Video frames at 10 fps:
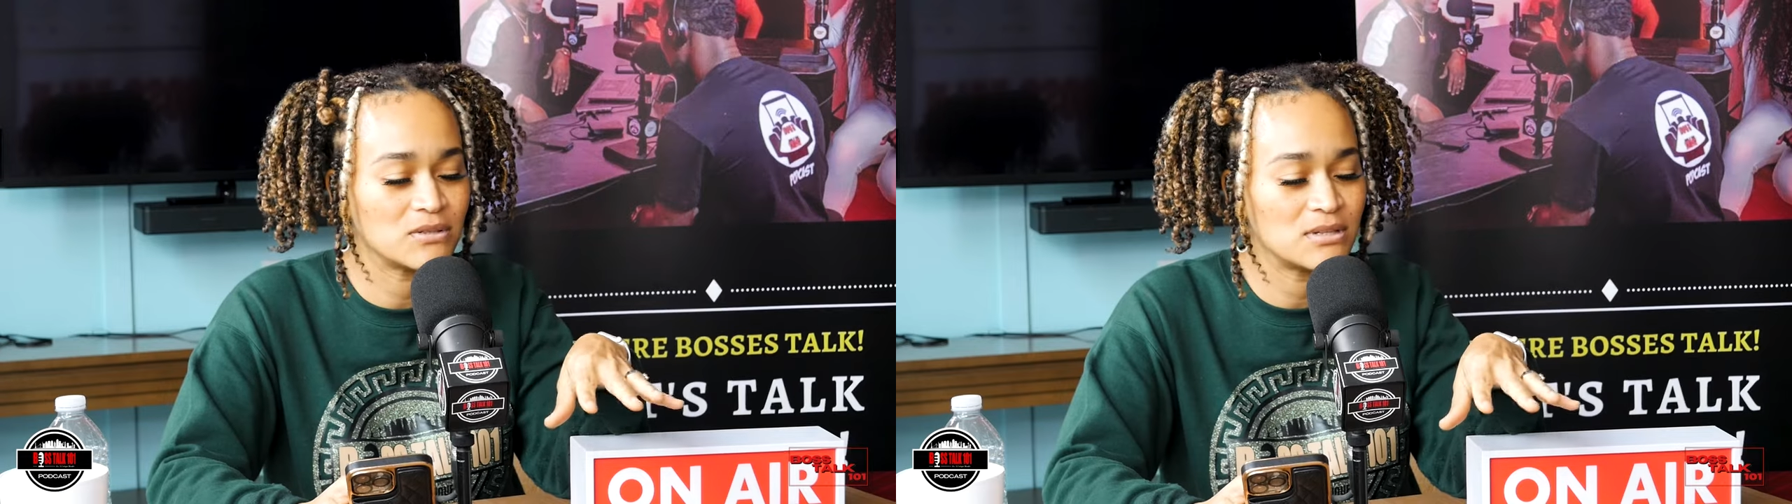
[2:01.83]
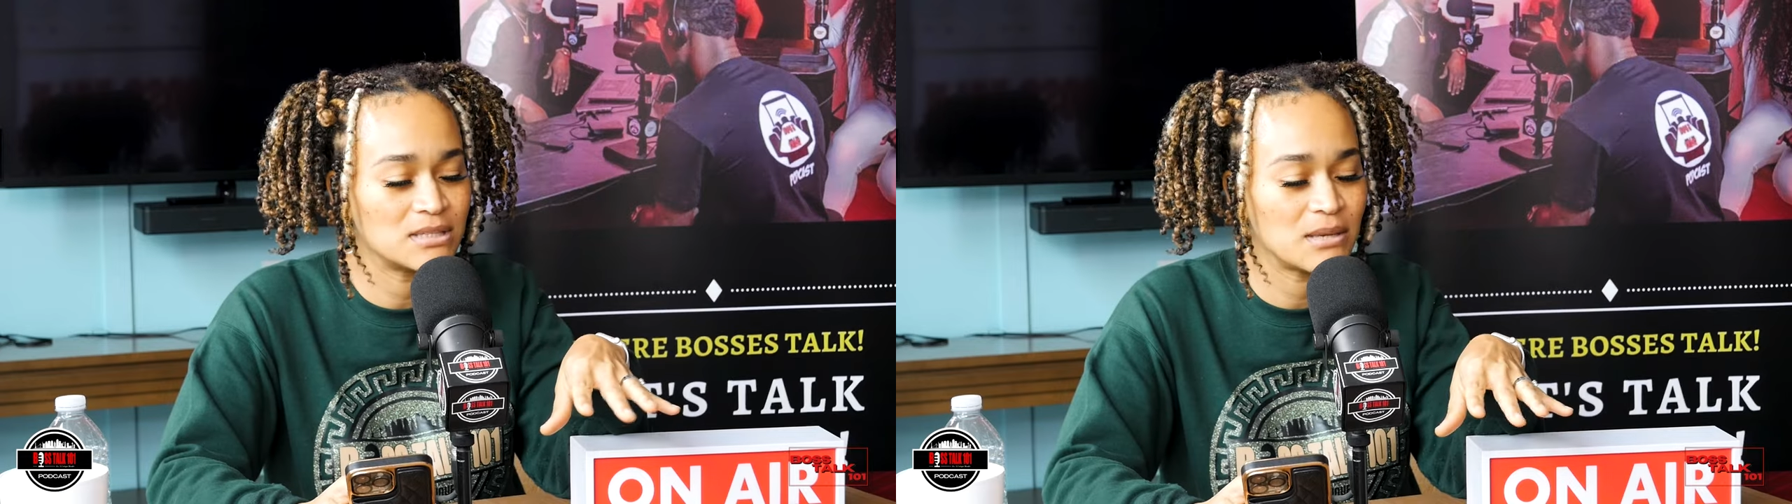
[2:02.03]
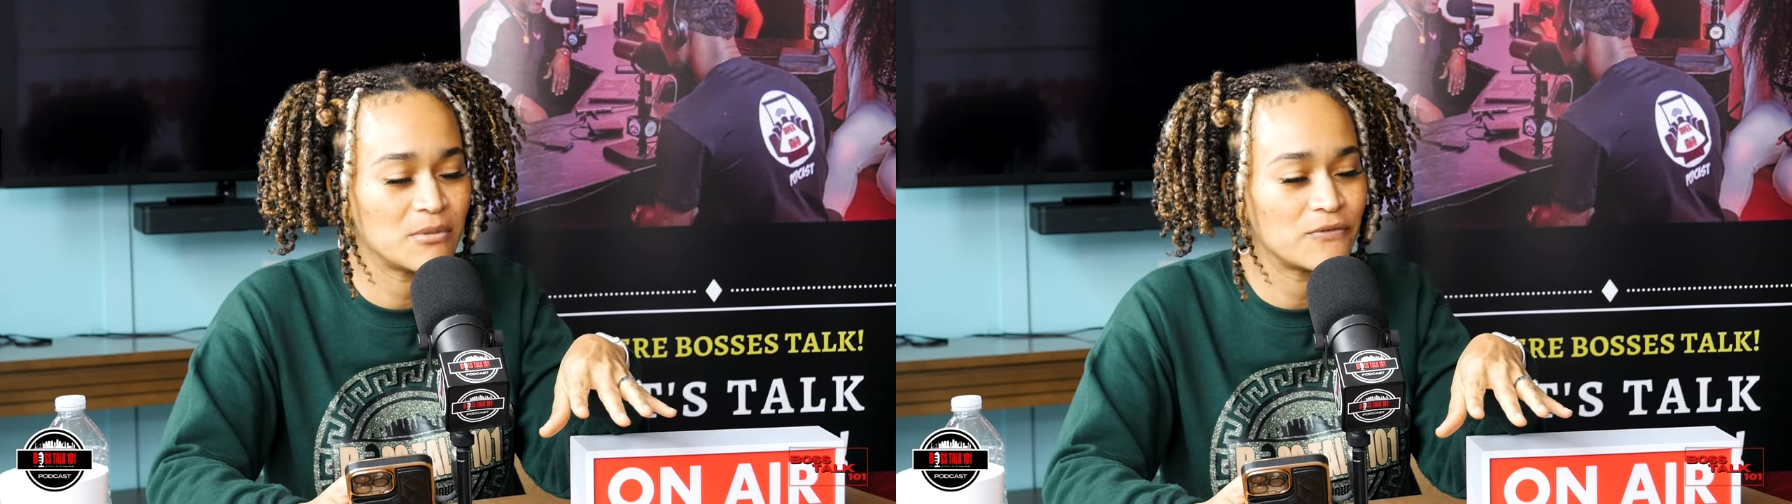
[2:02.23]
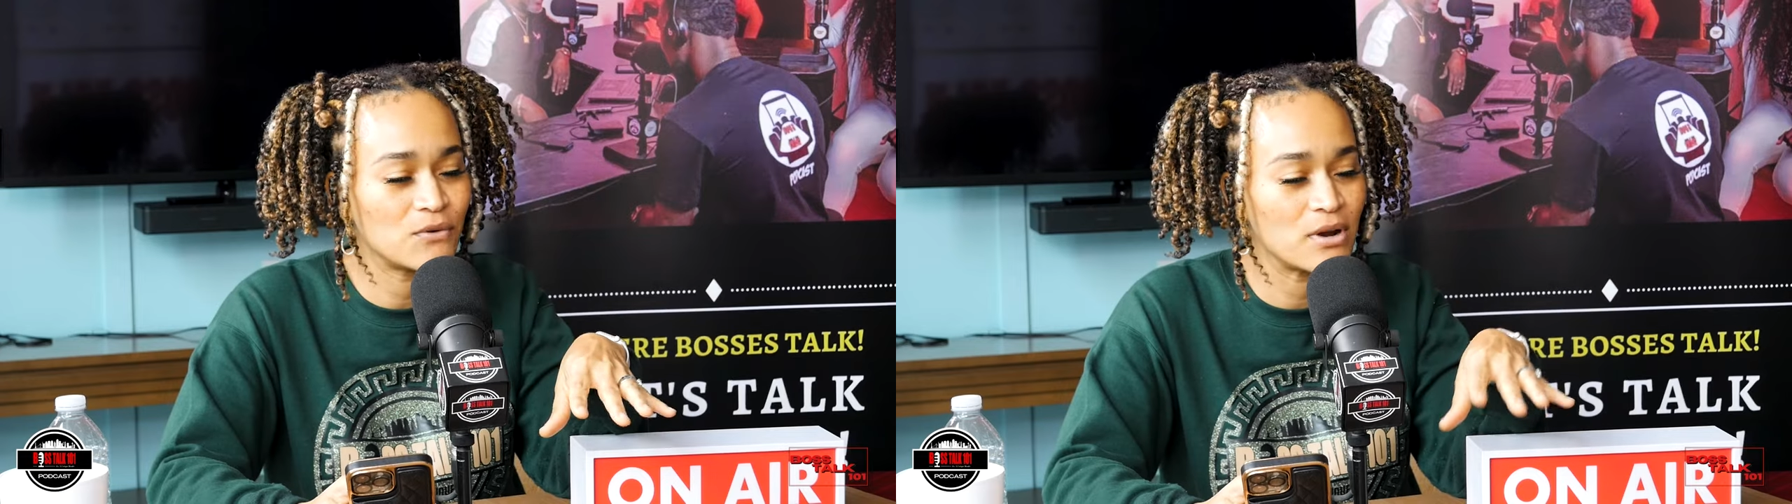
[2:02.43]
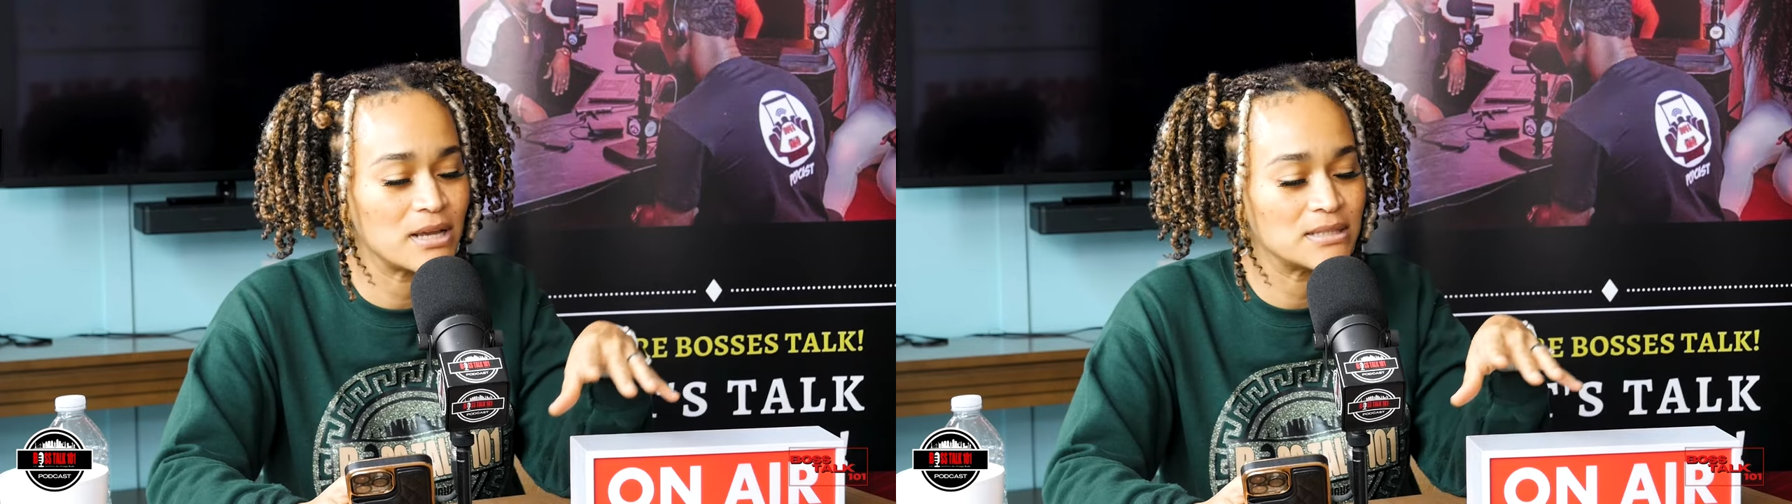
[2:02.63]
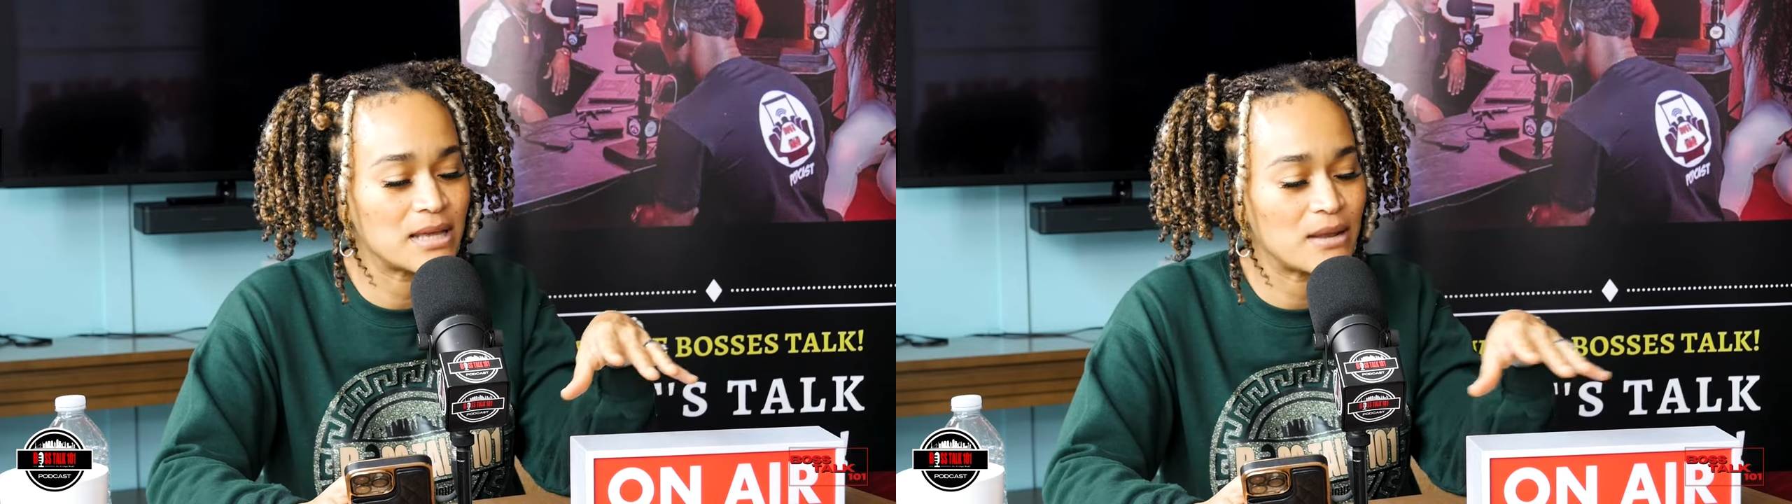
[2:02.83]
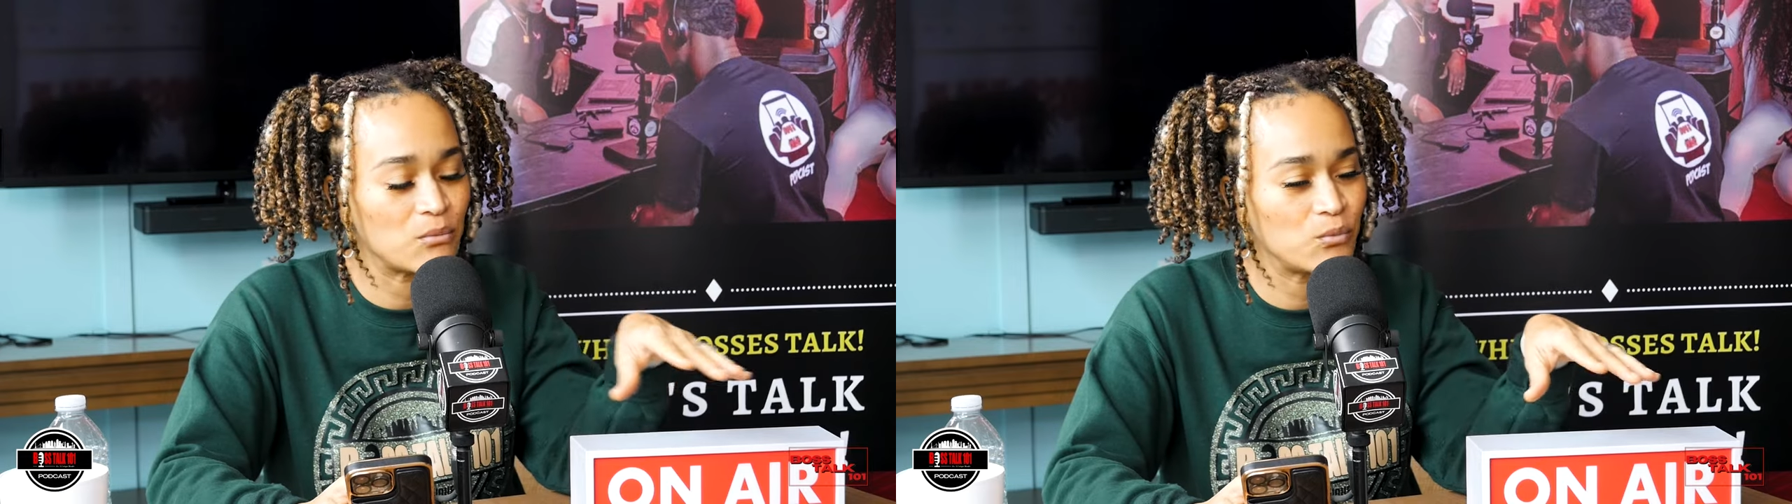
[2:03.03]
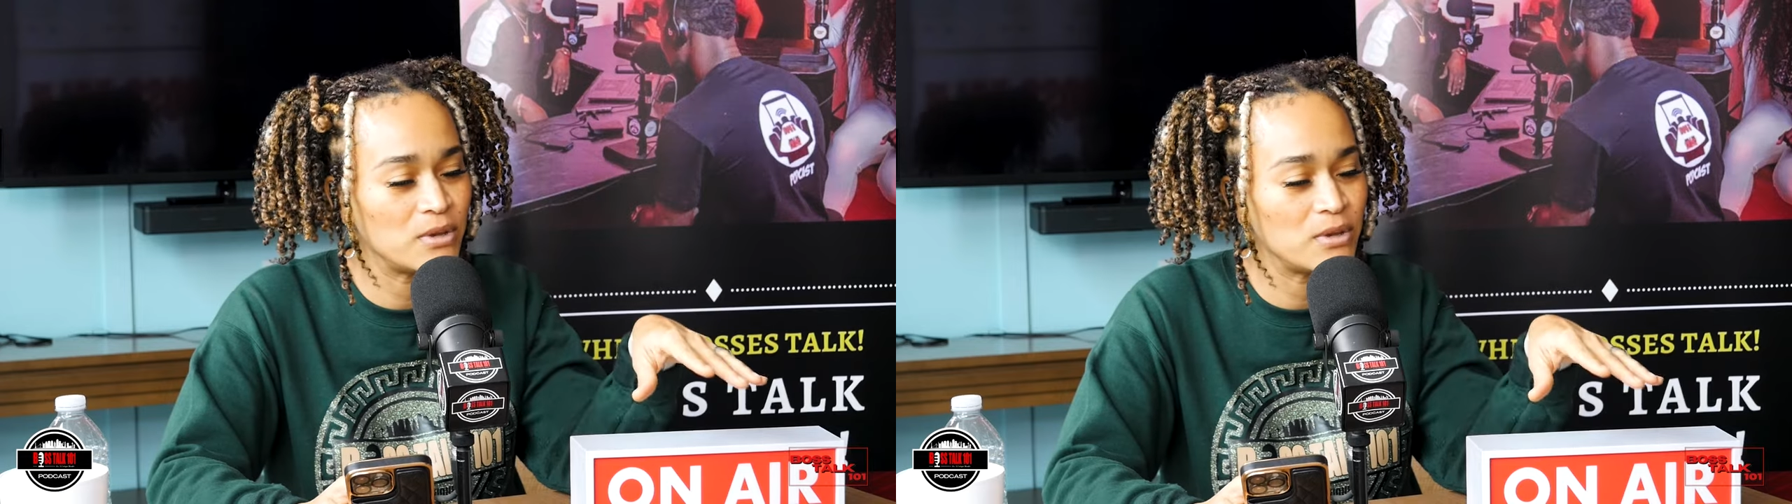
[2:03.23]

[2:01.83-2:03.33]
was going to say before is that